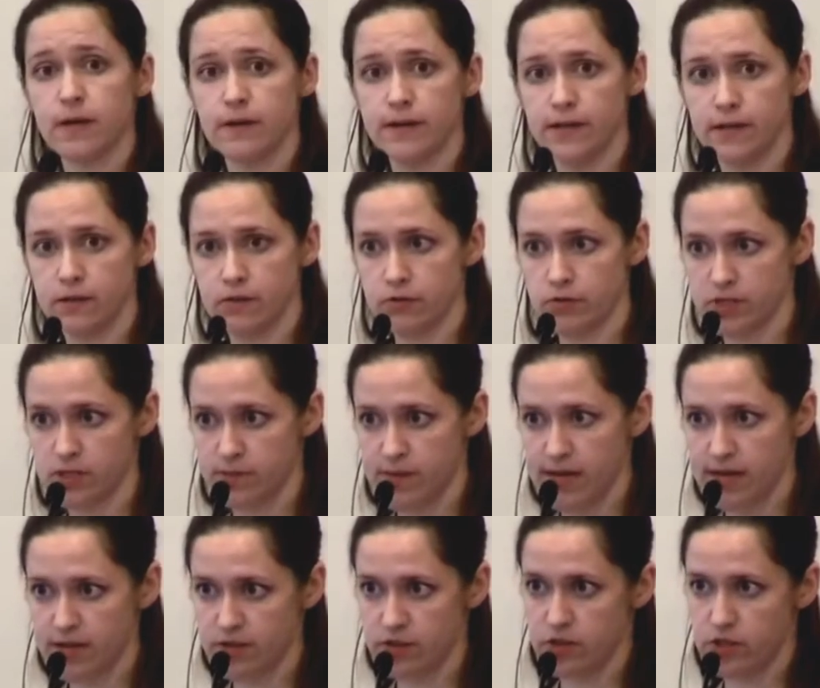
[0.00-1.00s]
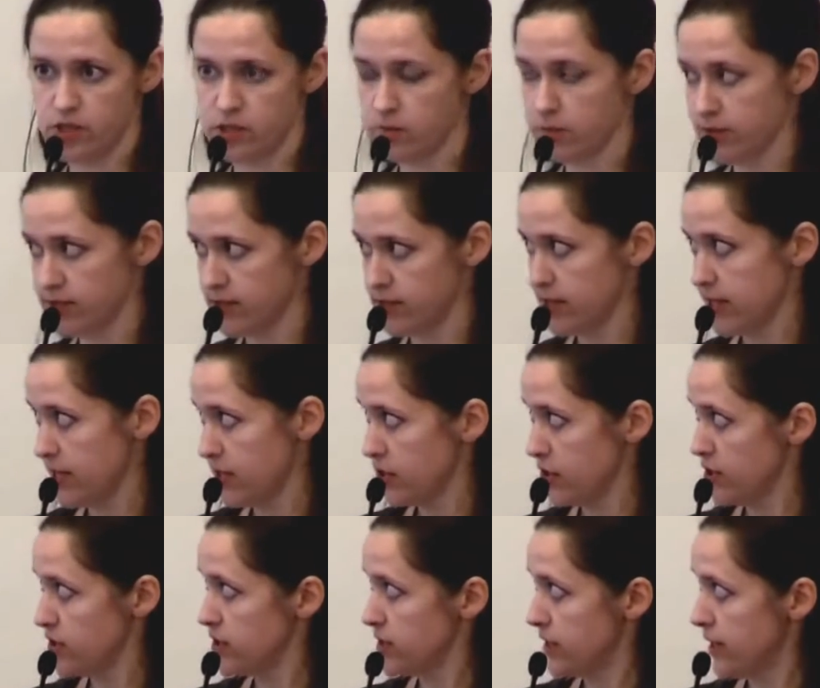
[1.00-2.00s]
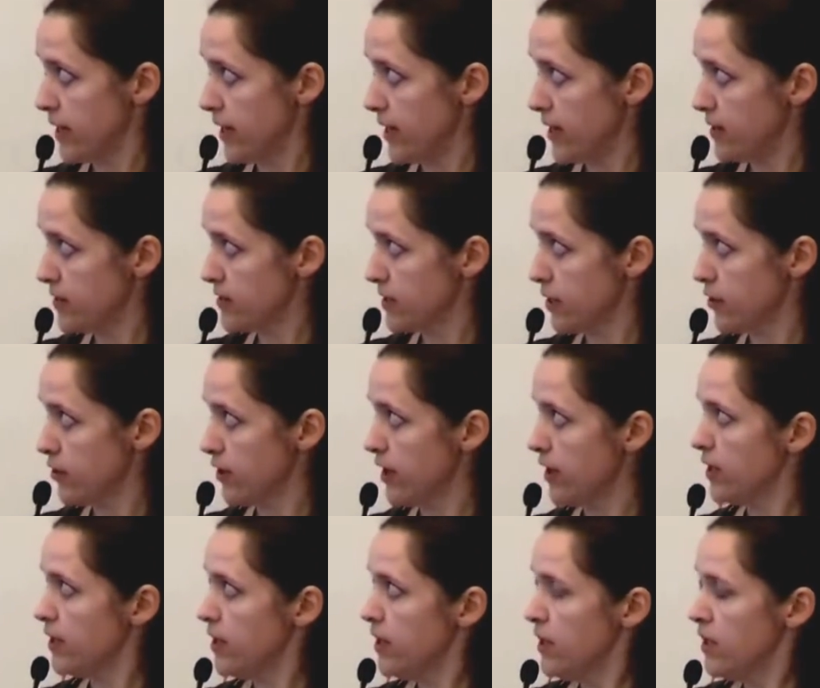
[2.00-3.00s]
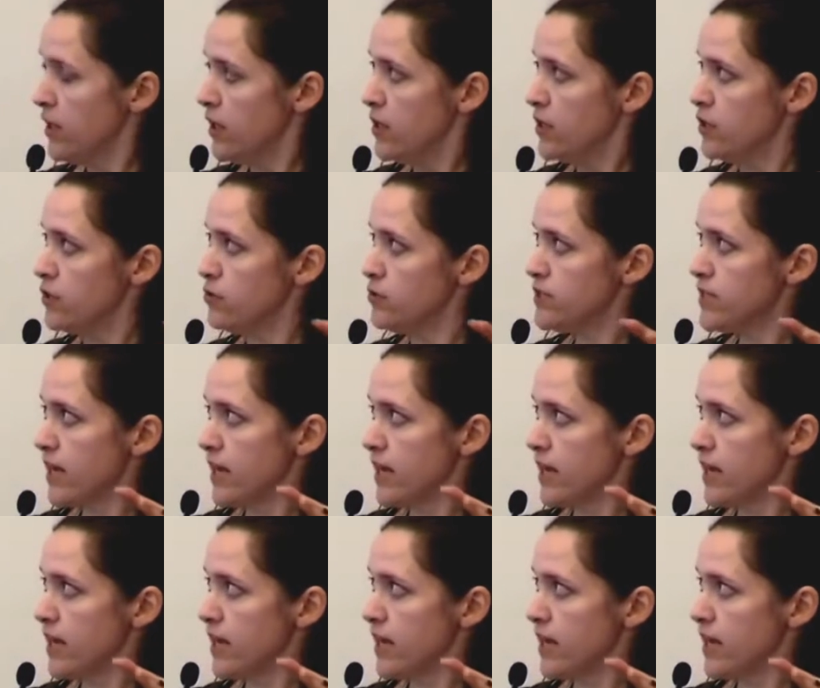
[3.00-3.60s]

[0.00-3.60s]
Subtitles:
about in Chris Masterjohn's presentation today, et cetera, you